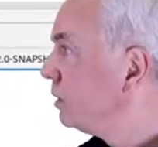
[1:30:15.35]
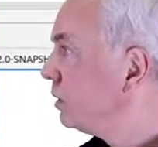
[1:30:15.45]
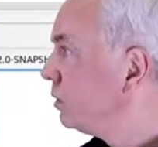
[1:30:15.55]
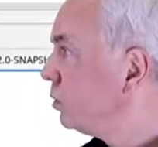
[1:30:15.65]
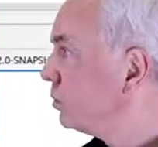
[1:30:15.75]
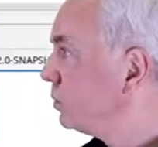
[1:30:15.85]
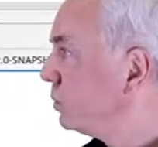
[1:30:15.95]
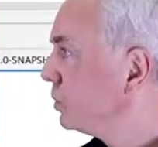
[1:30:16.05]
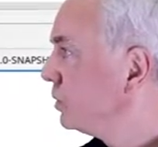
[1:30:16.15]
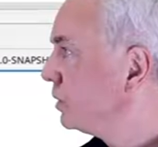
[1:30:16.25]
Oh,
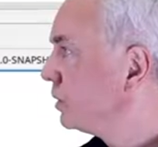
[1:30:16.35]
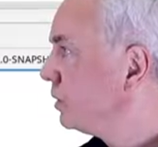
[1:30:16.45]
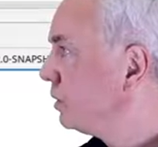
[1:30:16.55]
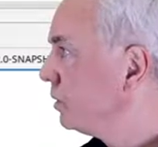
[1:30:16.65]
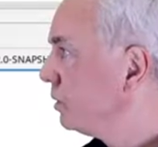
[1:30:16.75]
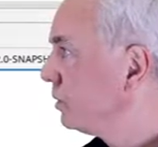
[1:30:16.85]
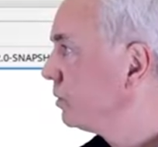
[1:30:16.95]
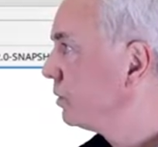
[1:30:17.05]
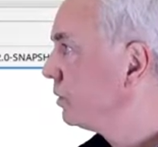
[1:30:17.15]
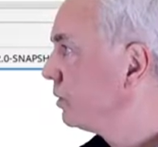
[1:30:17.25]

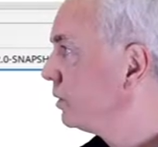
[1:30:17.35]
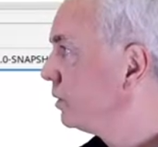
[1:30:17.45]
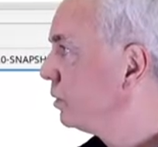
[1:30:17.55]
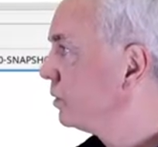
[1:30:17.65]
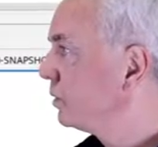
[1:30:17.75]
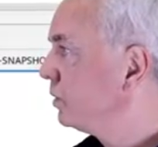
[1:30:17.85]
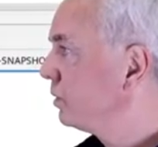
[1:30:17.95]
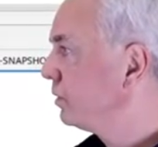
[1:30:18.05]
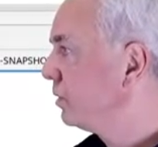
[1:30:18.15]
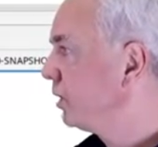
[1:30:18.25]
utils, yeah,
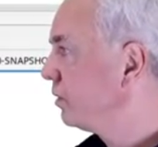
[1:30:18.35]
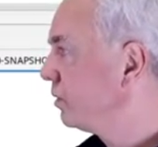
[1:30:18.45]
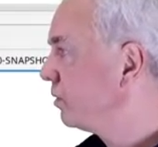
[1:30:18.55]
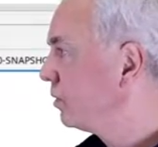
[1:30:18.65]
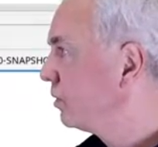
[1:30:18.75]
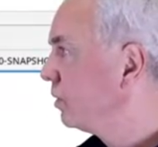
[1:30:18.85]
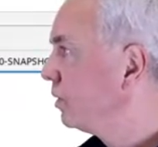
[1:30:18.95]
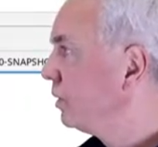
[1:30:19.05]
utils, yes